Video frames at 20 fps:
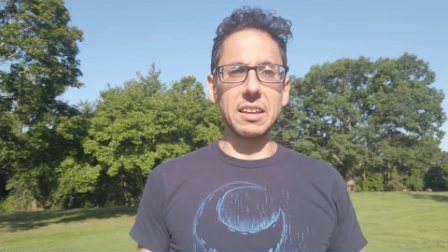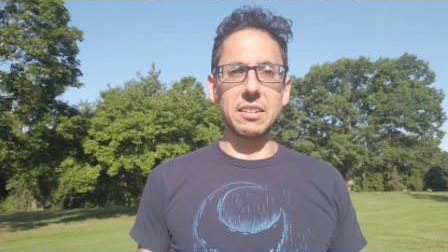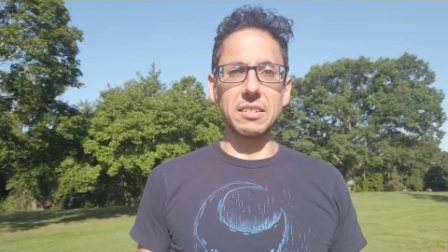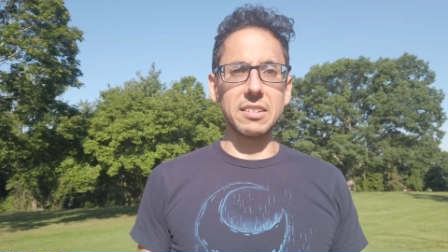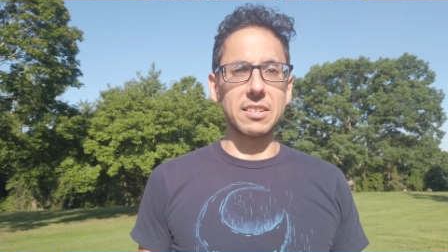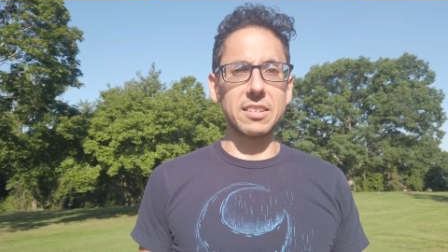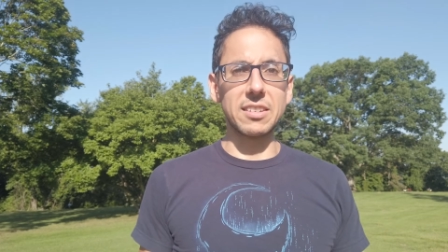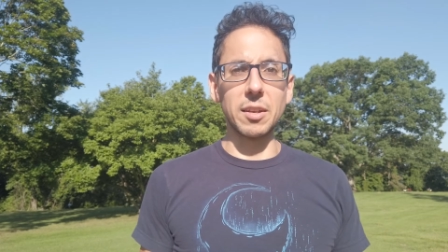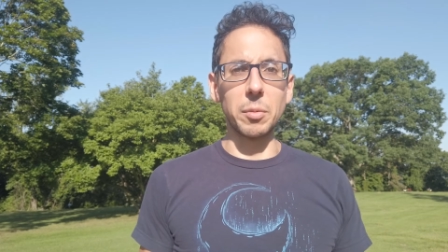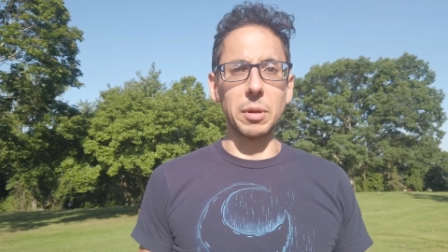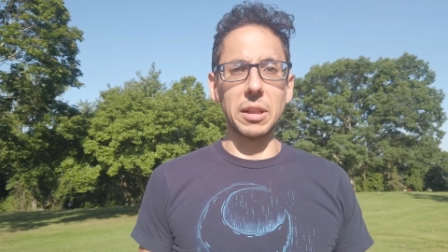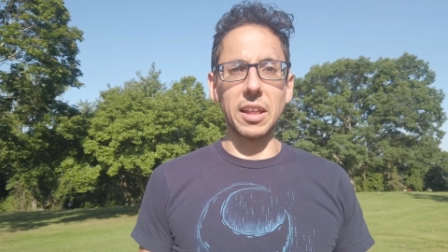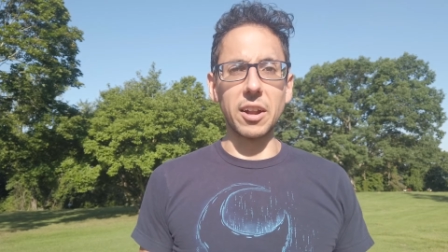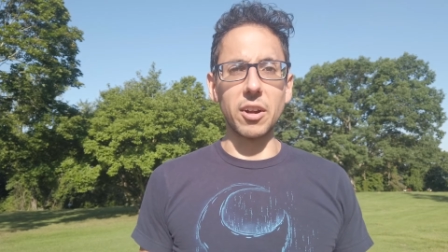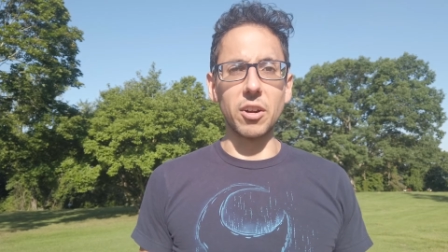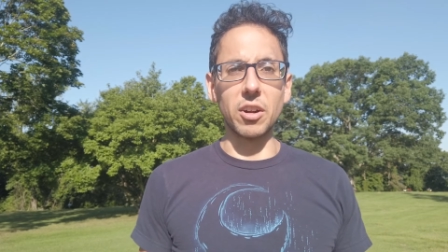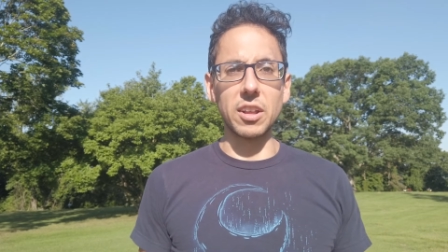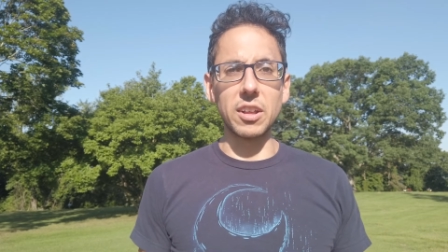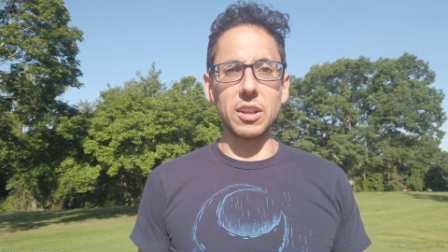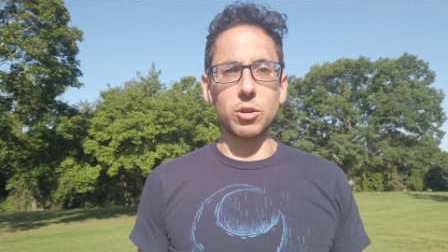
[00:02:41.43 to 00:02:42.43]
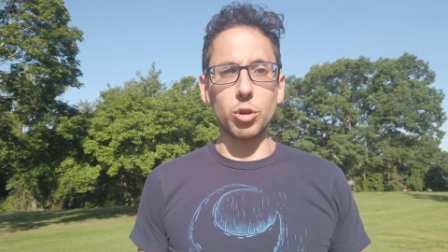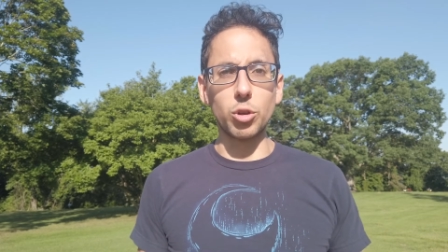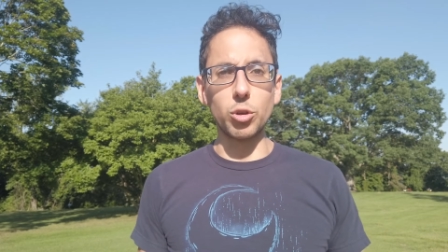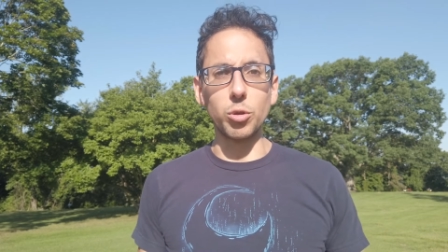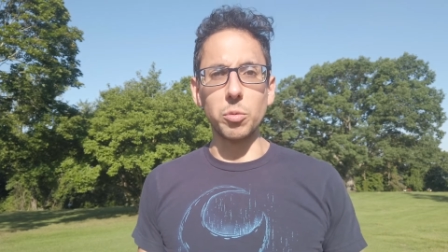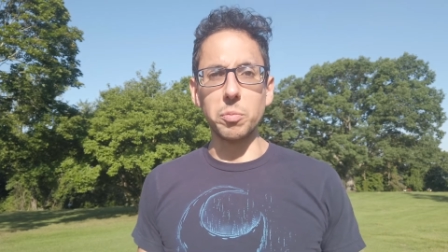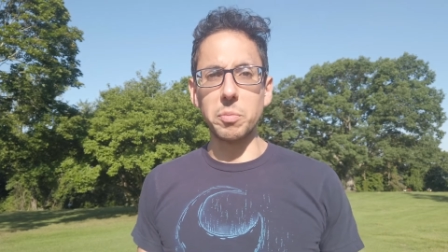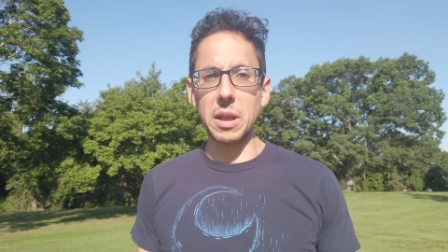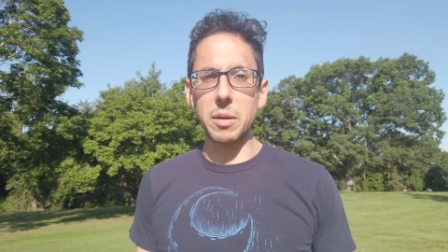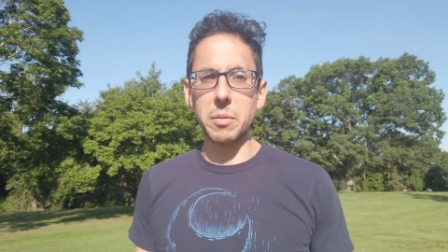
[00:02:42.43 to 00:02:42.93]
similarity
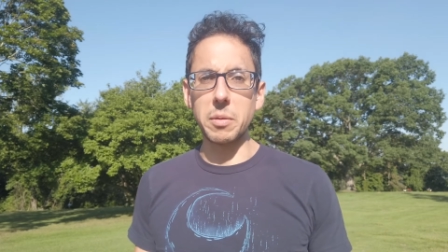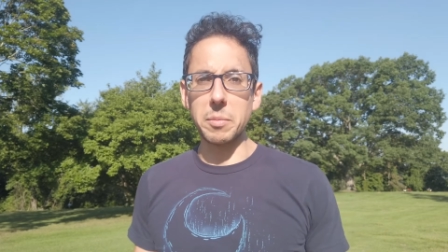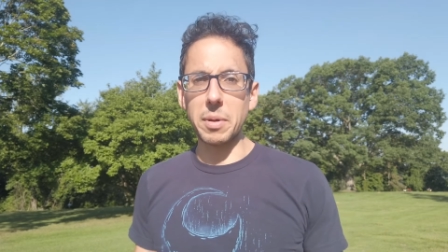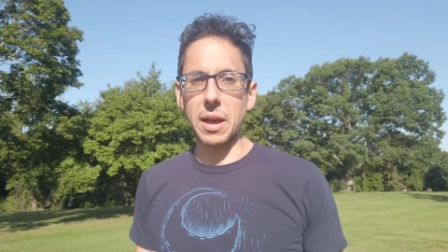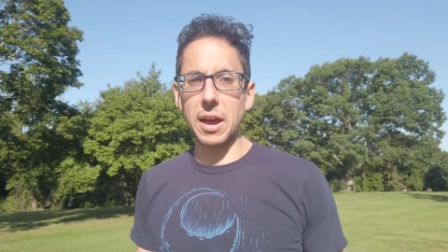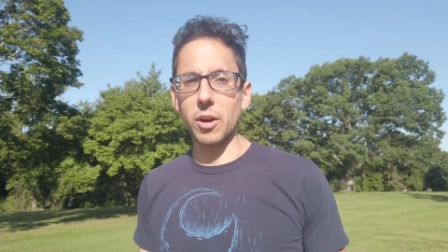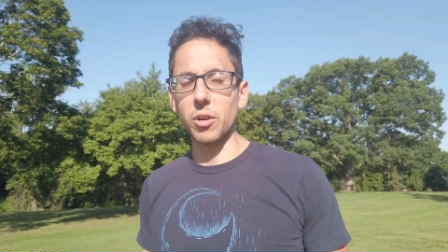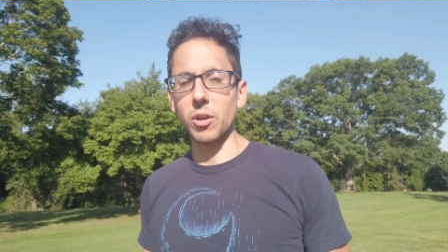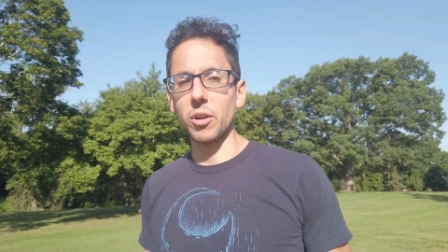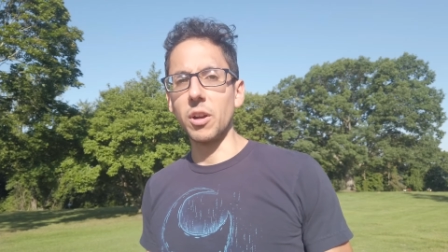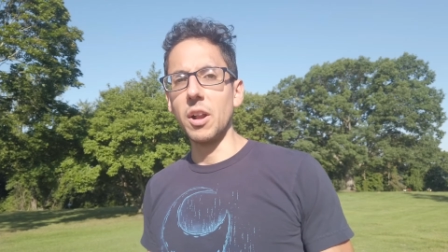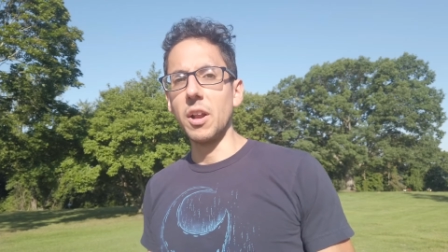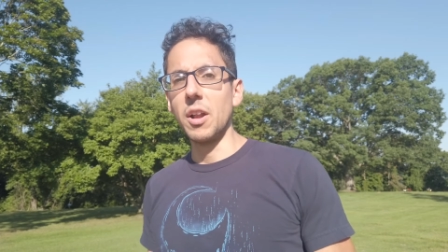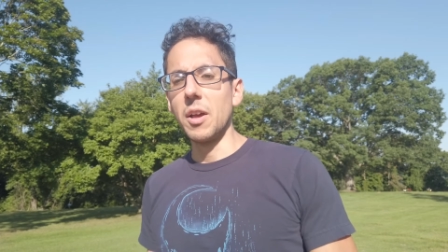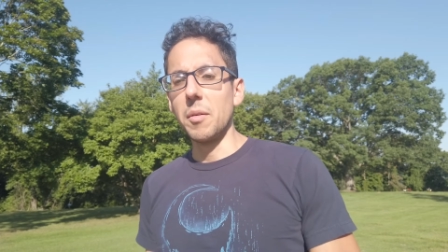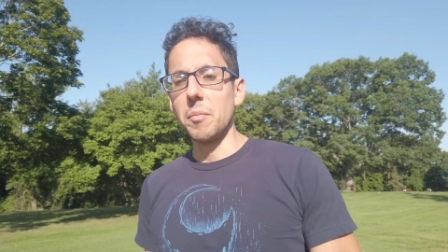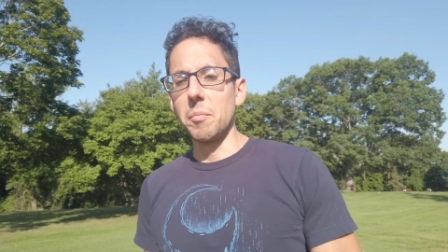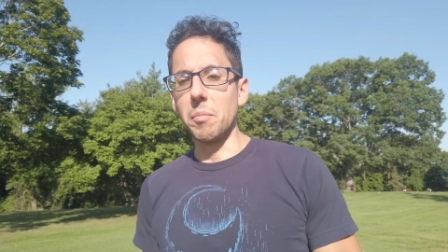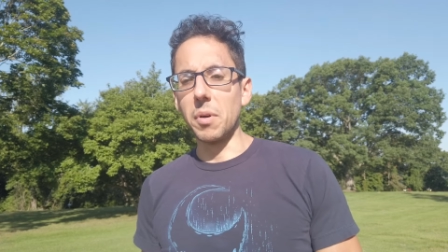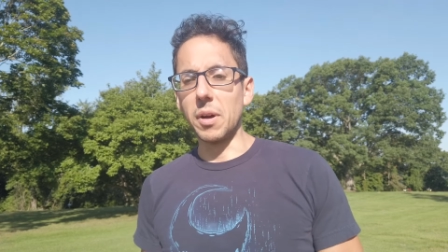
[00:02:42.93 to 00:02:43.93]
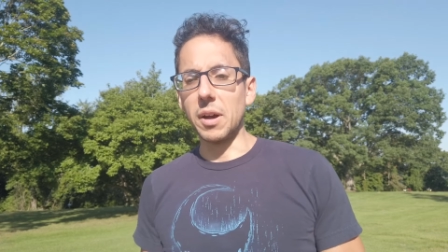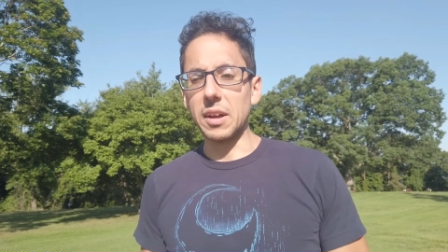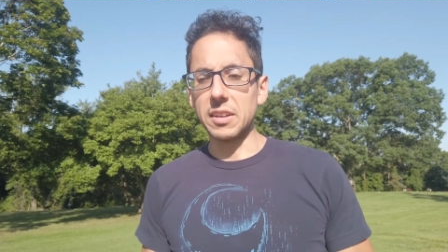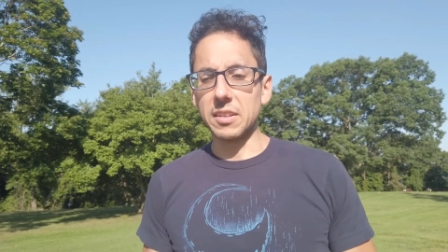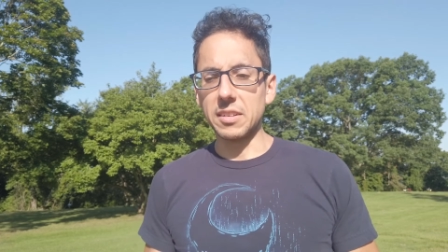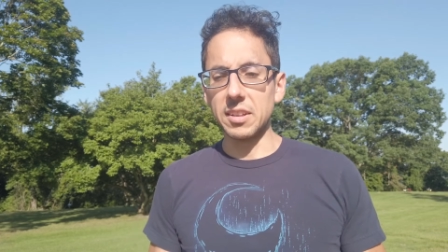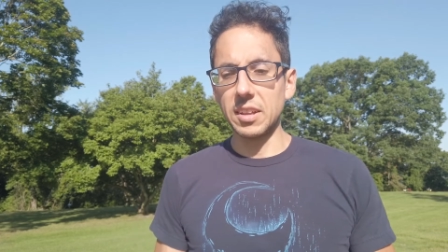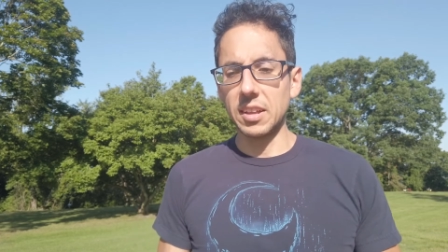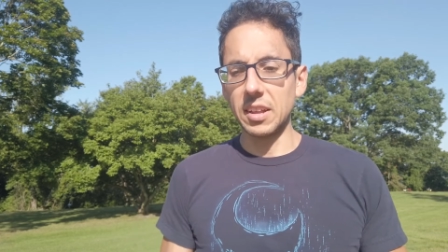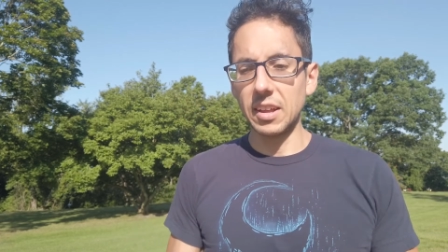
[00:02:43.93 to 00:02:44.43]
to baby powder.
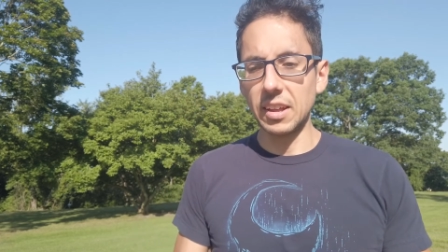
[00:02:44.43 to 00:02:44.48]
But